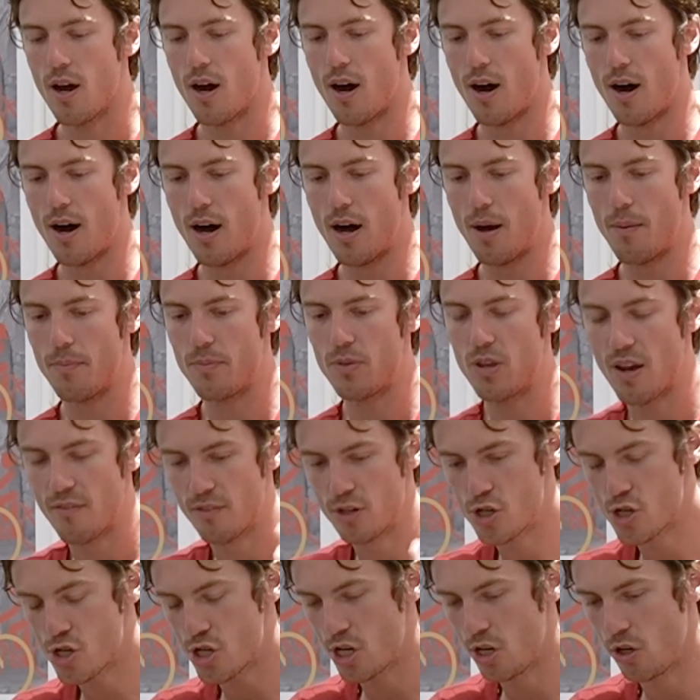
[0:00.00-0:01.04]
um, you have a
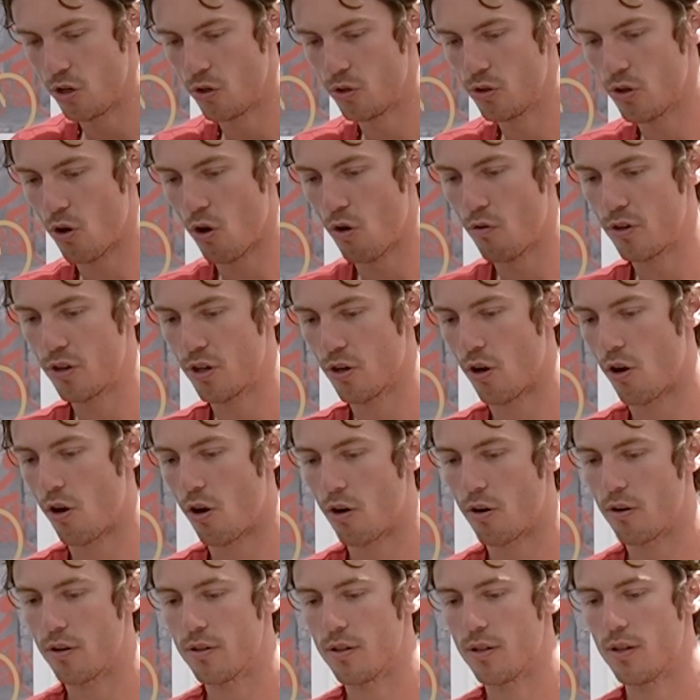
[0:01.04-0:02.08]
shield over your
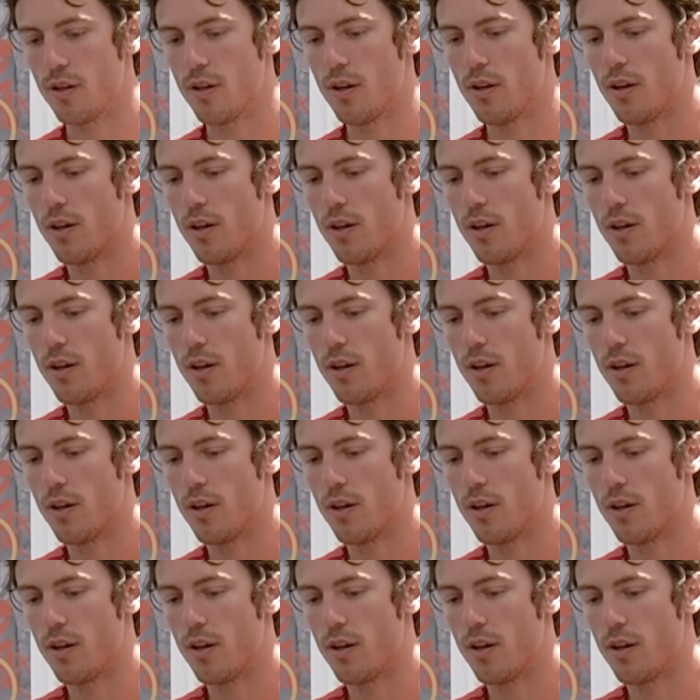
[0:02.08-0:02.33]
heart